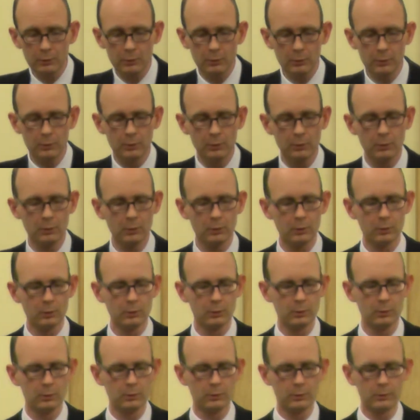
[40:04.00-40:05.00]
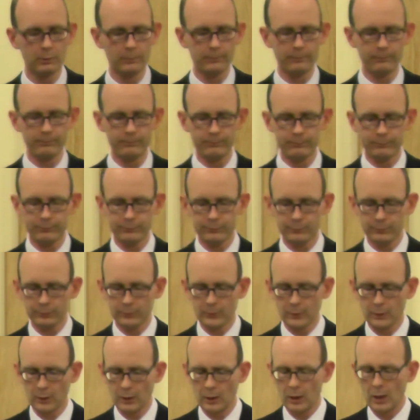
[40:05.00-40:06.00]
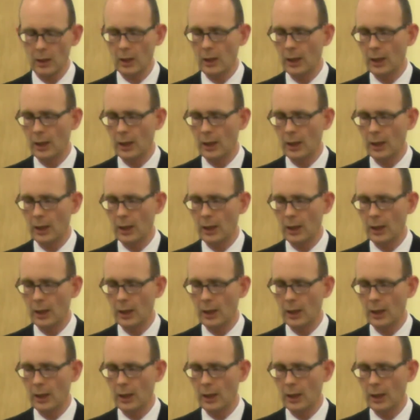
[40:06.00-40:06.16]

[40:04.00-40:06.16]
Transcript: (silence)